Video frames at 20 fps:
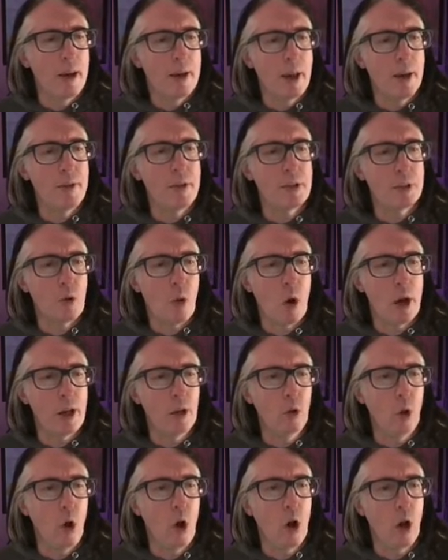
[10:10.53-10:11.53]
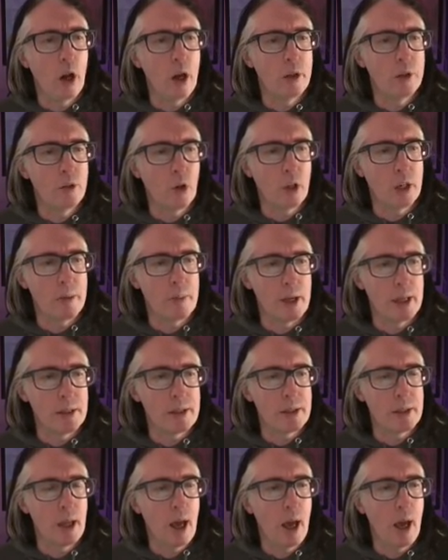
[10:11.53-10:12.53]
Now, this is quite a long
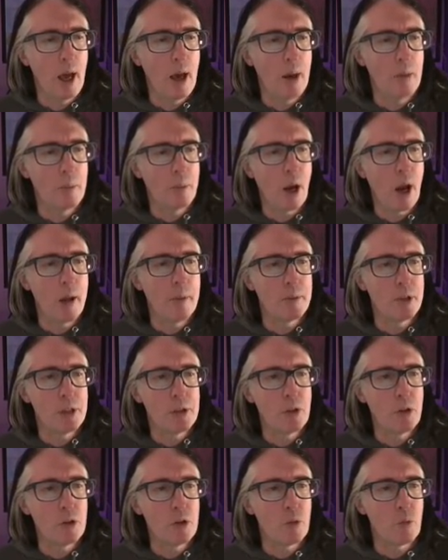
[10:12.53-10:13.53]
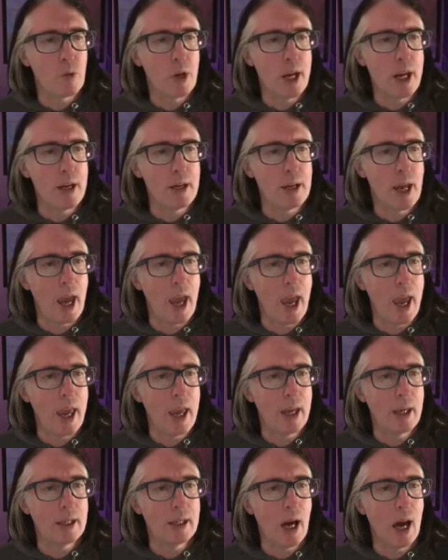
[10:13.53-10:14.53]
document, but I'm just going to read
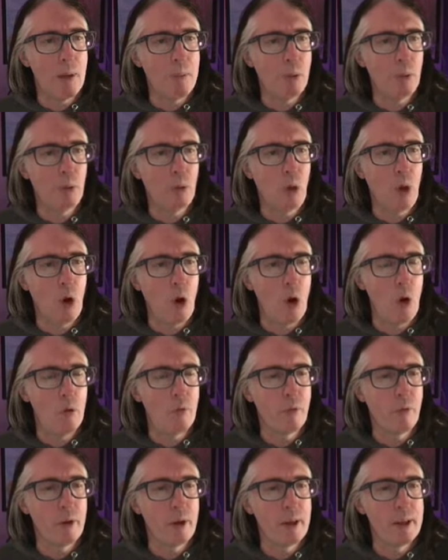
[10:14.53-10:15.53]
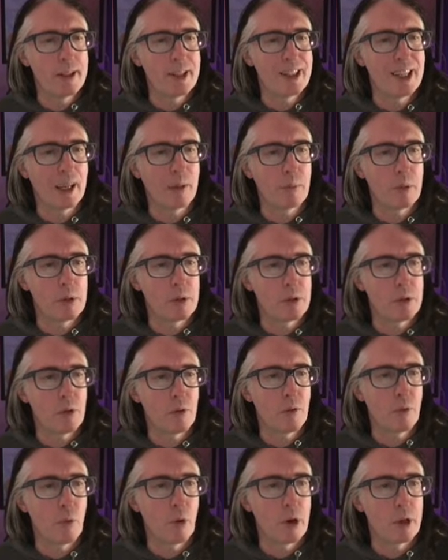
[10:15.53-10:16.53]
a couple of segments
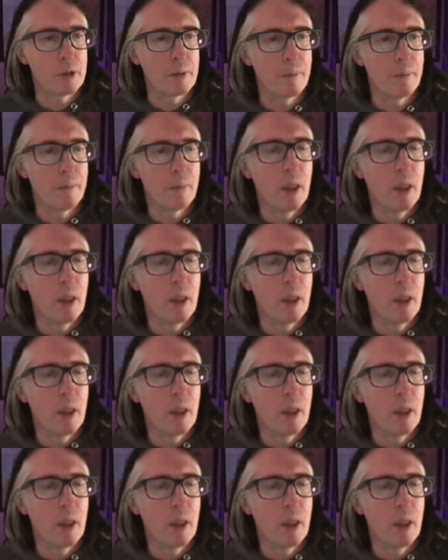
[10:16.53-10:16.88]
for it.